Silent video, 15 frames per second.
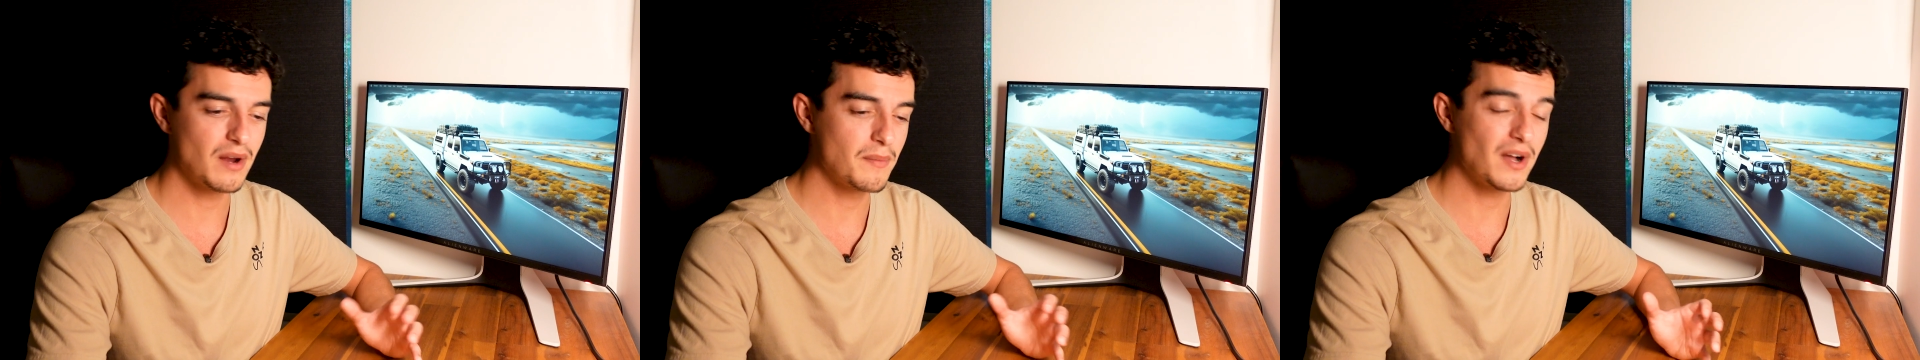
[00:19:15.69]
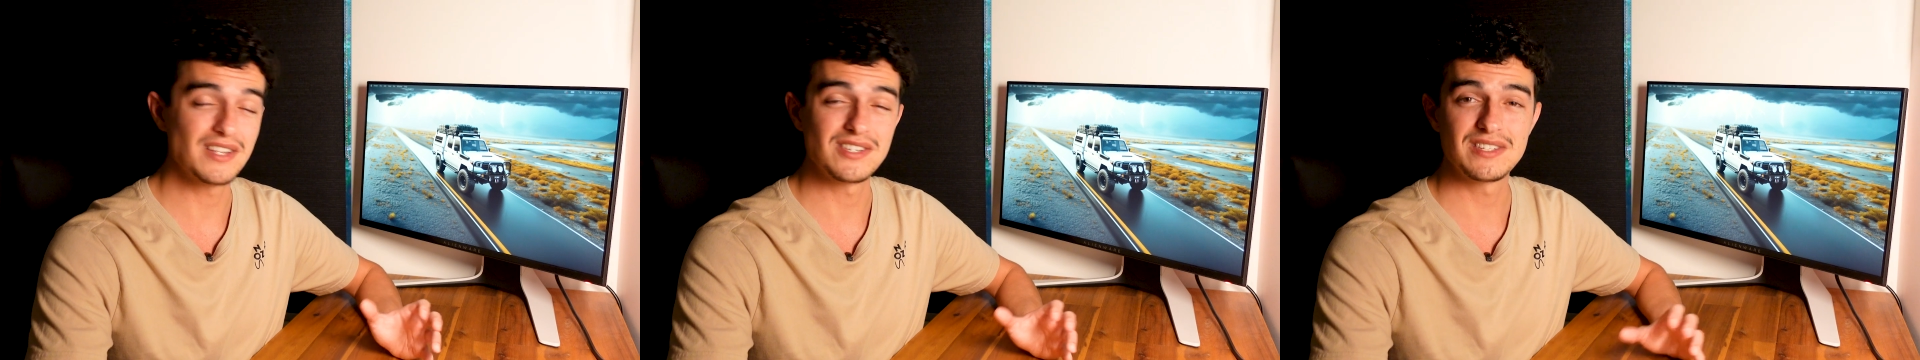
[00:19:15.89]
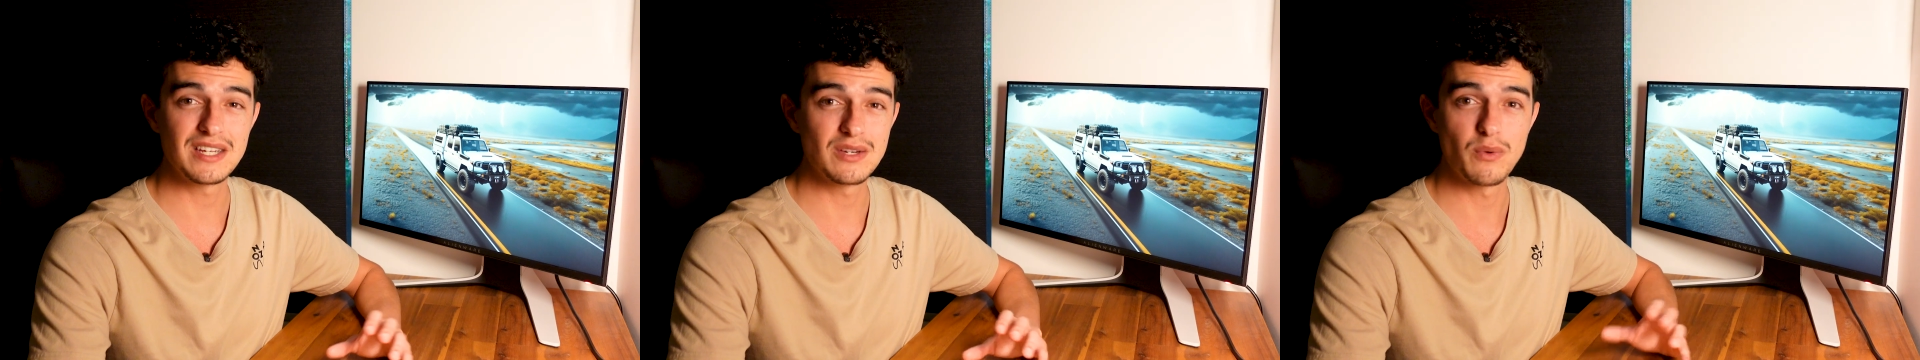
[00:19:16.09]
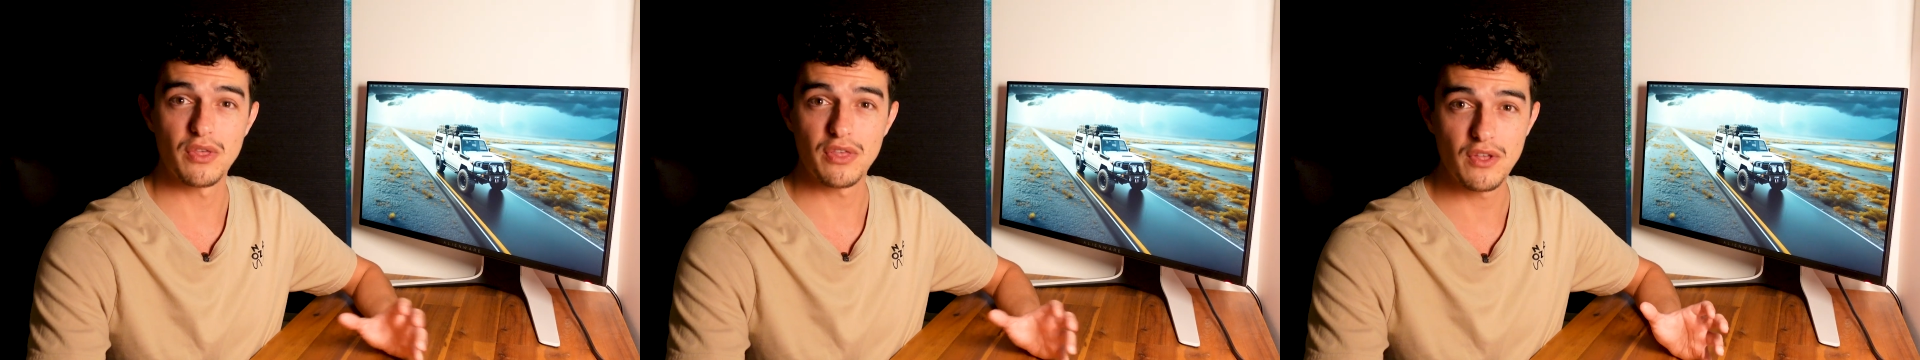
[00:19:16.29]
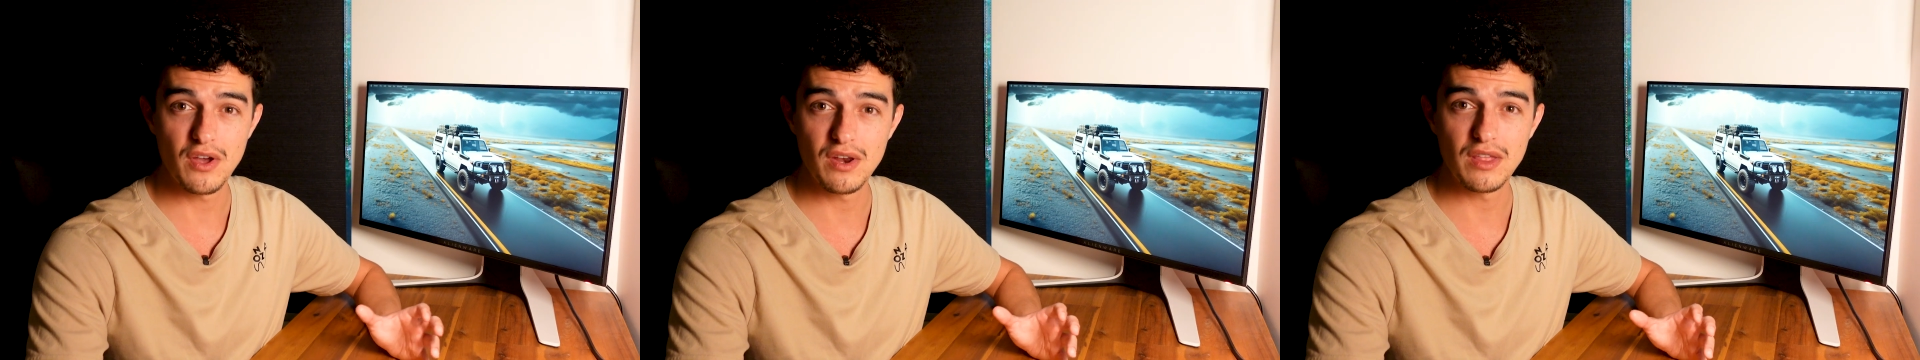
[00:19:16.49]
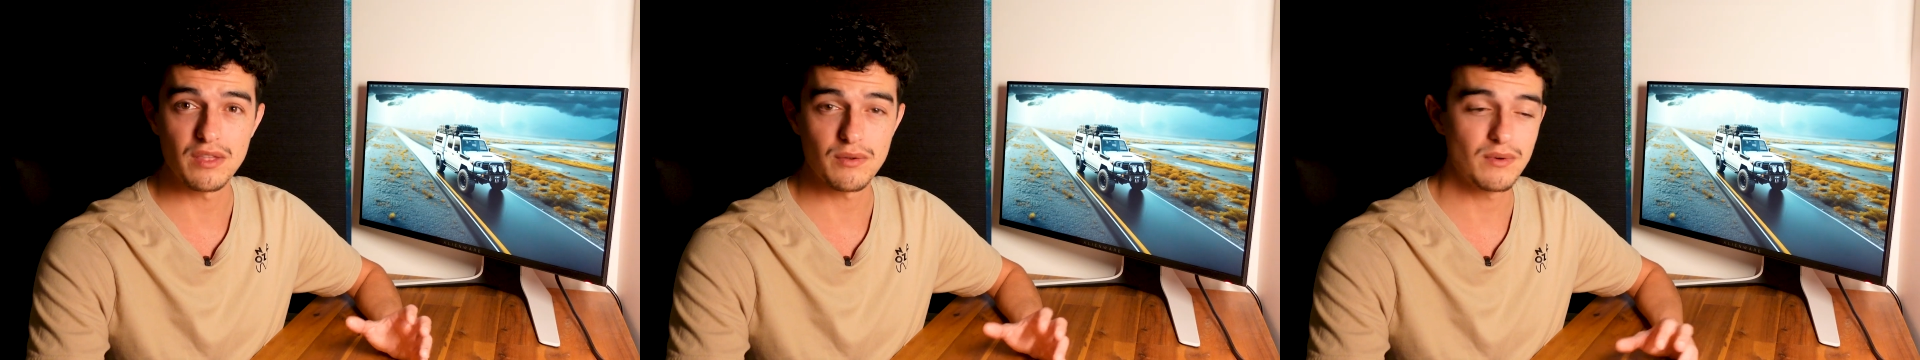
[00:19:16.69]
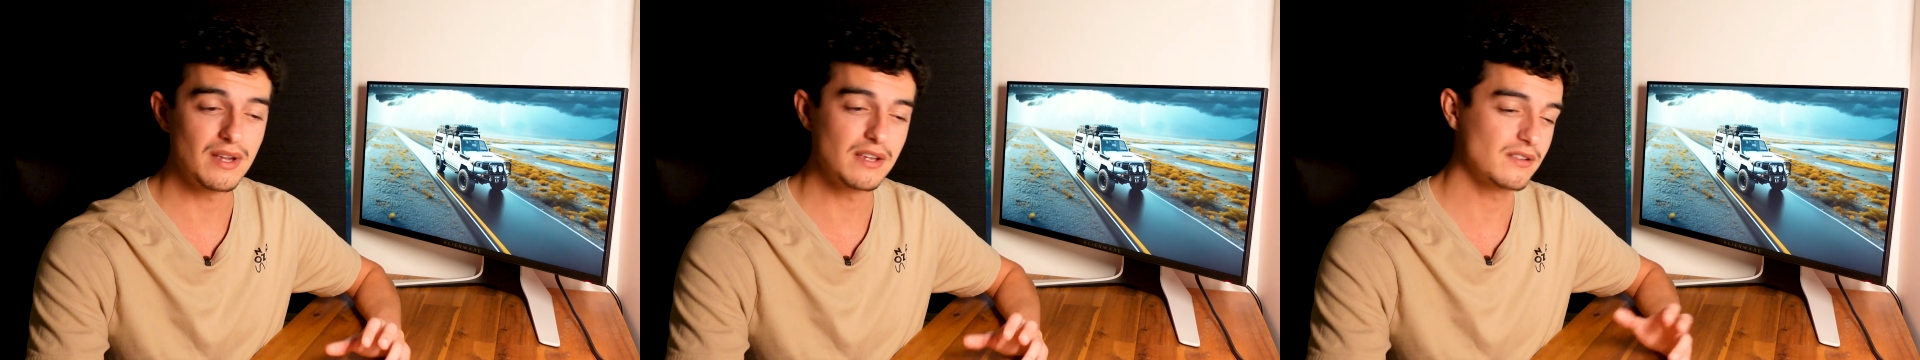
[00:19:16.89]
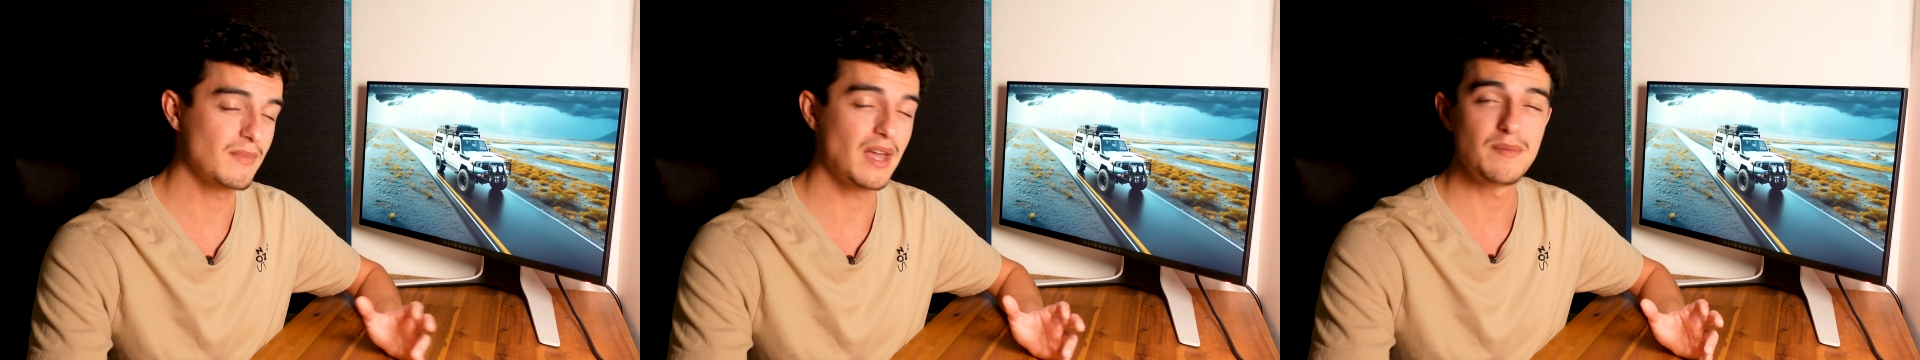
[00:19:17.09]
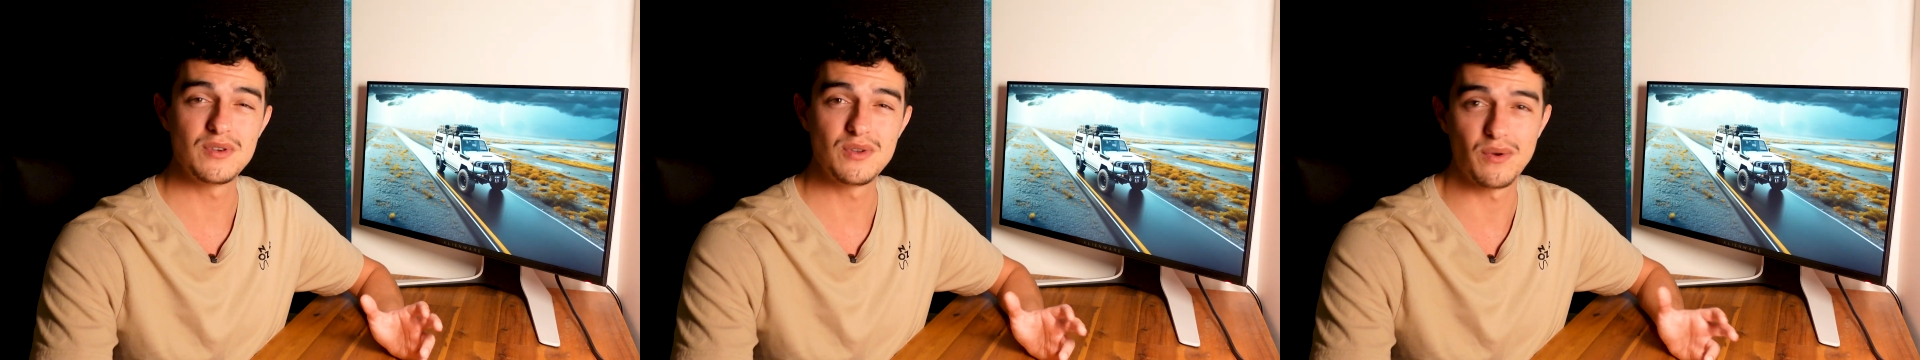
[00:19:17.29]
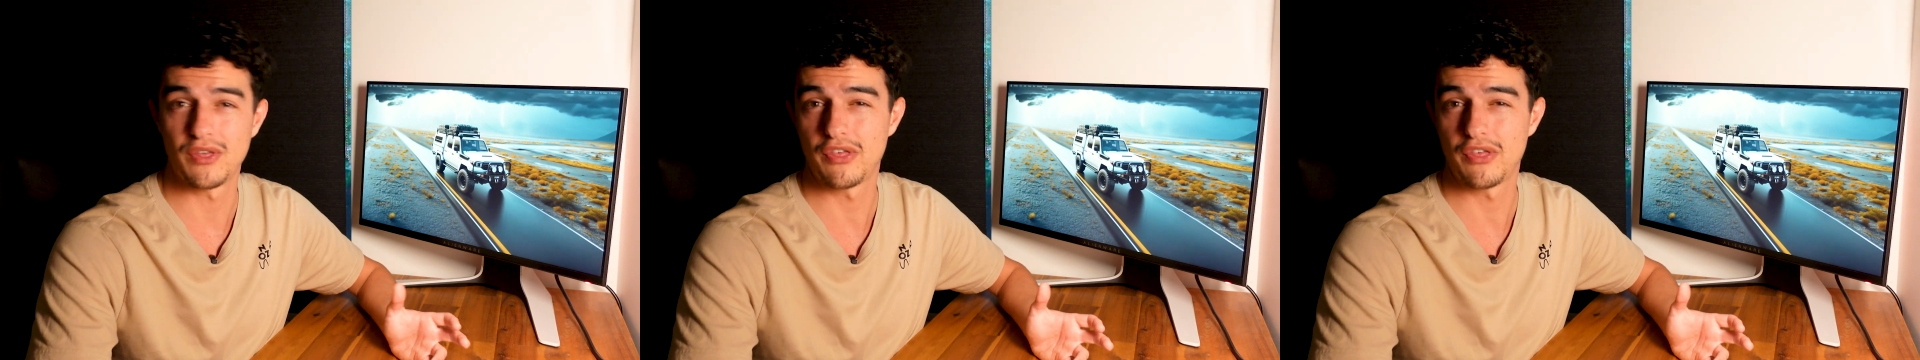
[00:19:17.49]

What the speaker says: and I might stick with 33s and maybe do a